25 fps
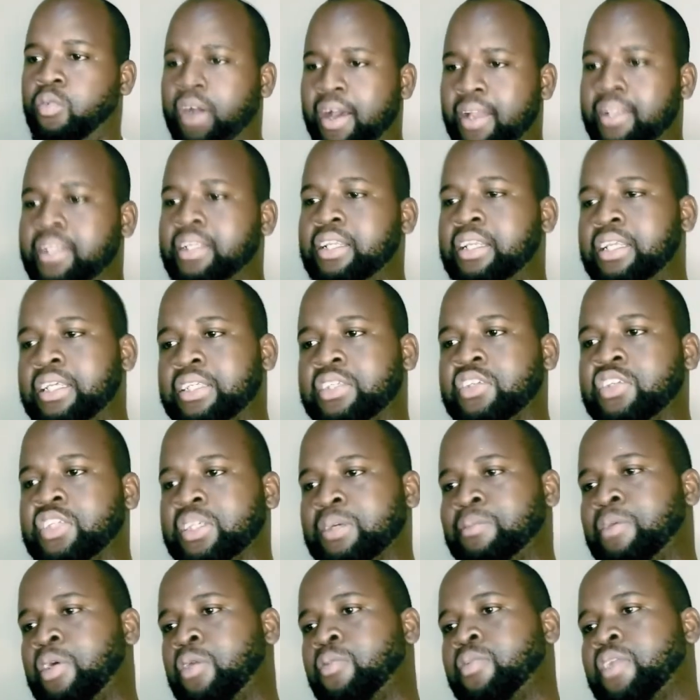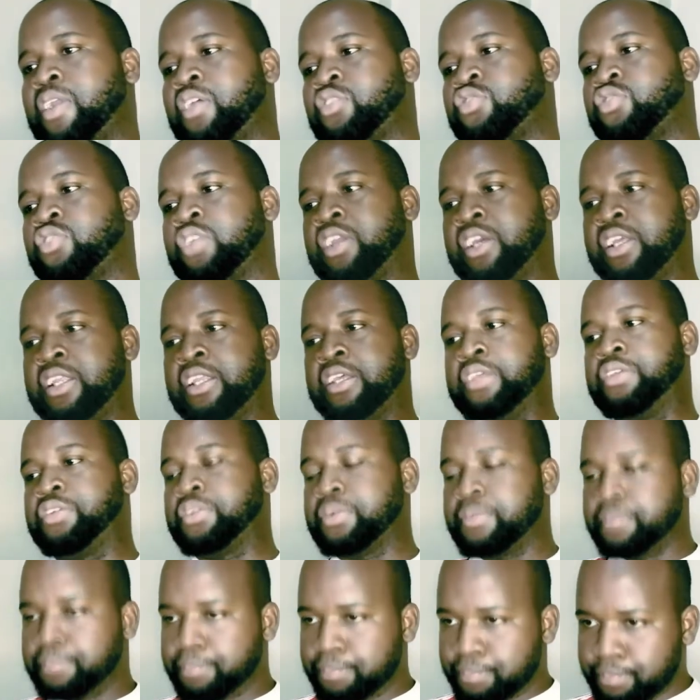What lessons am I going to learn from
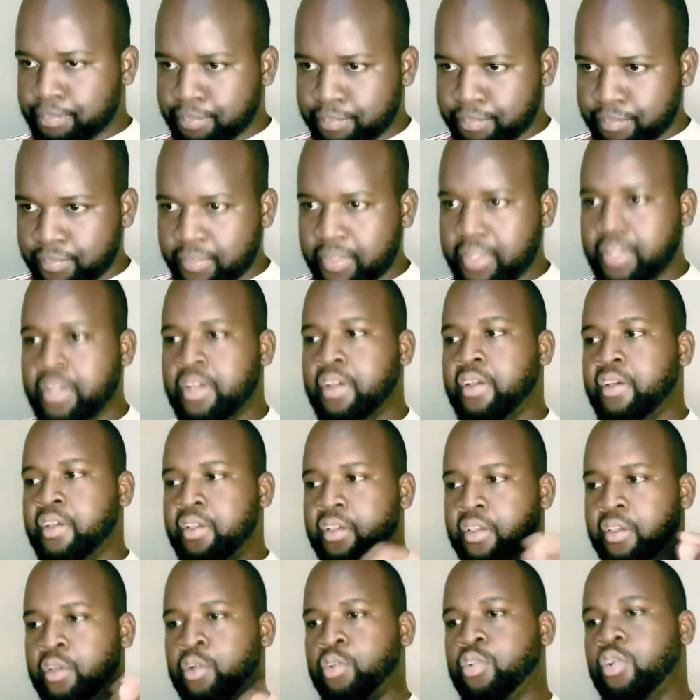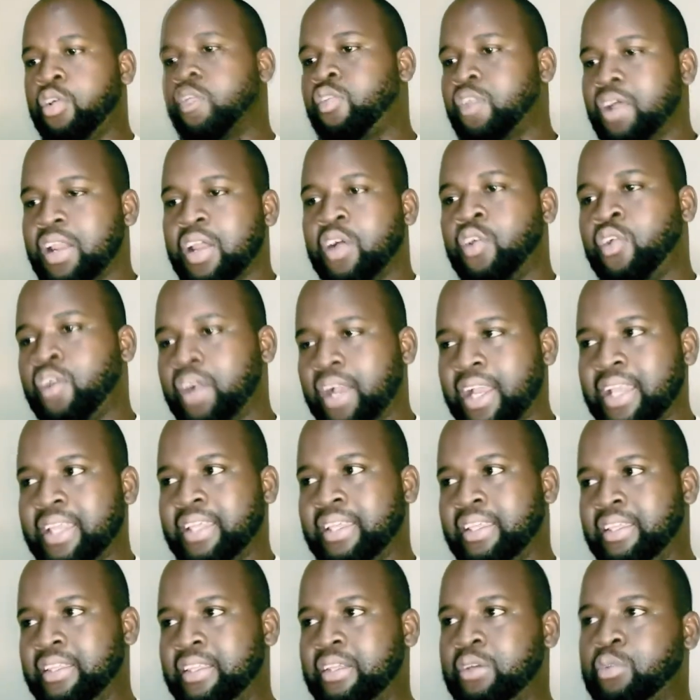this? You go call out guy,
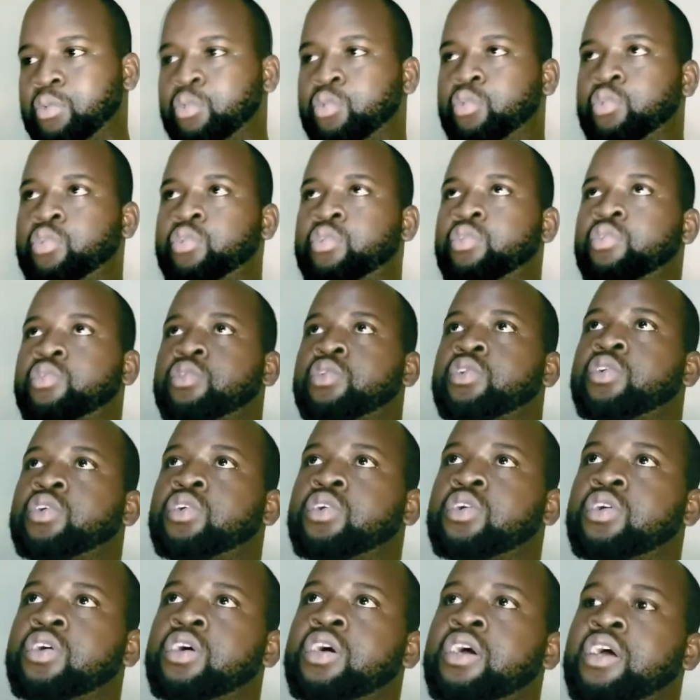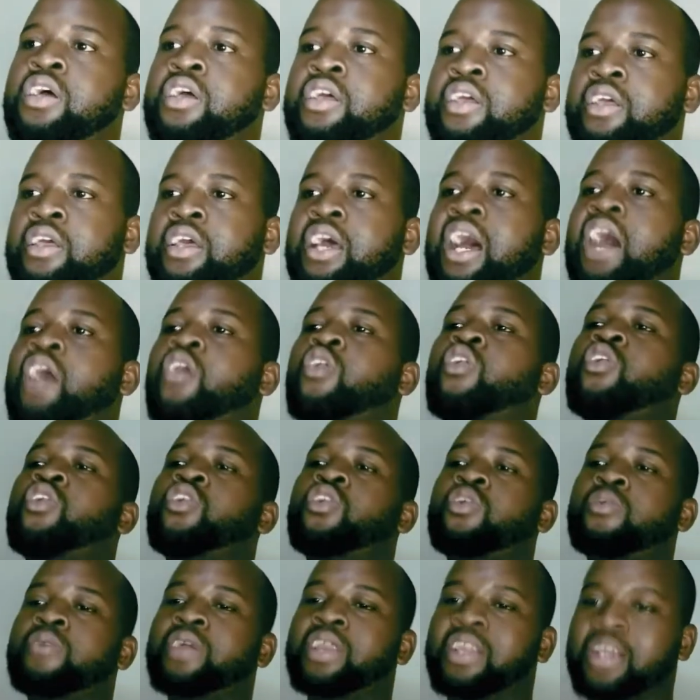you go. I go
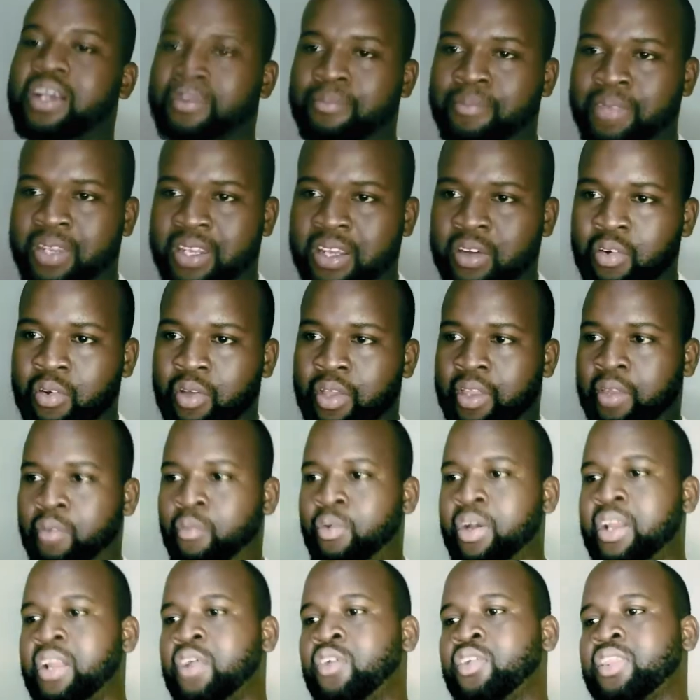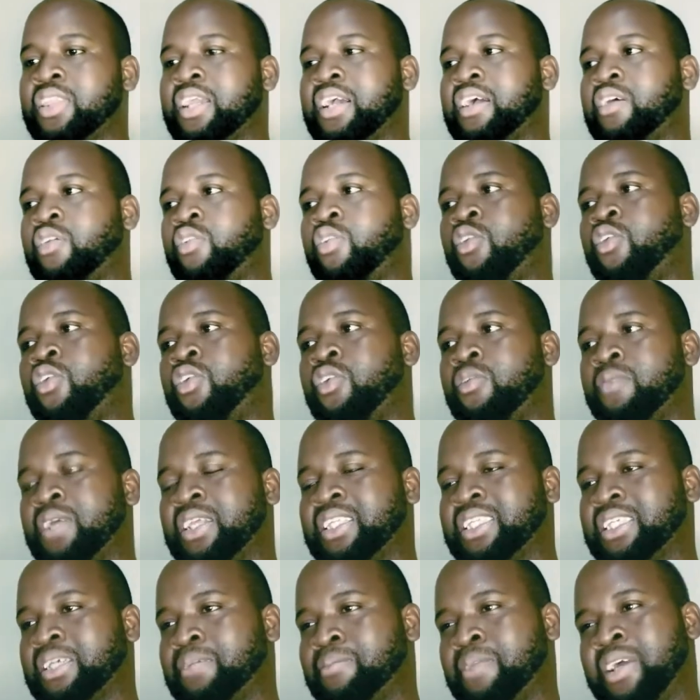all over and come in when I take a call over
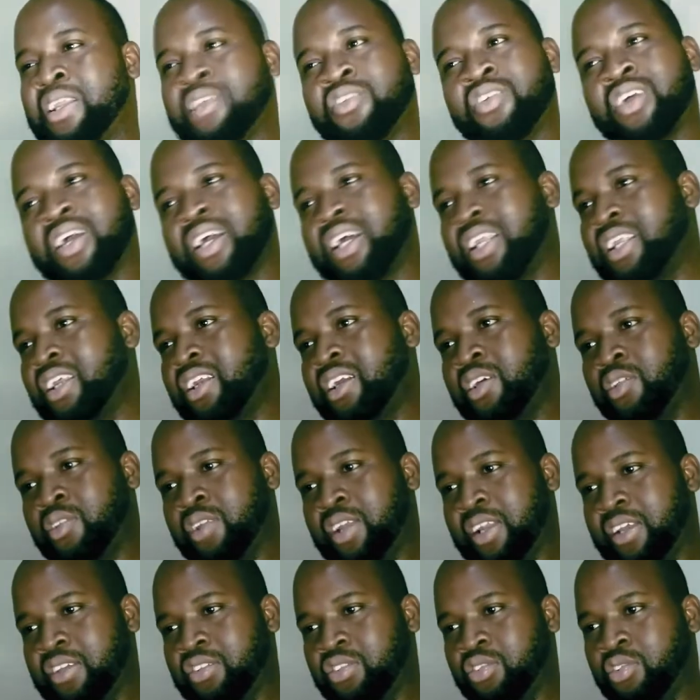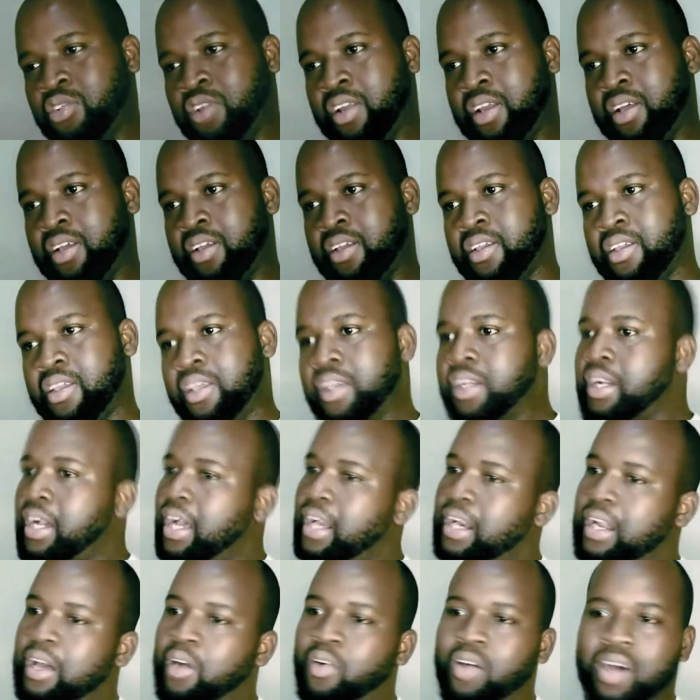and say, "Malisha, I can't even listen."
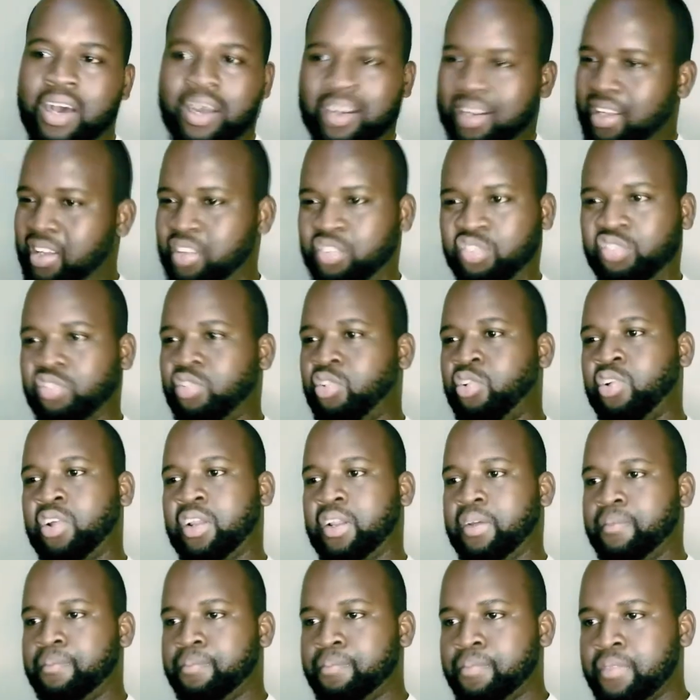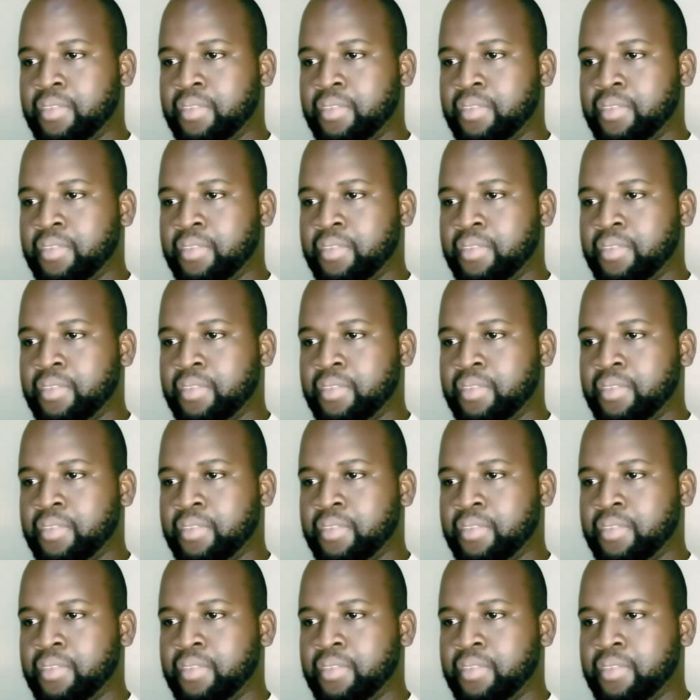Ingar, I work as one.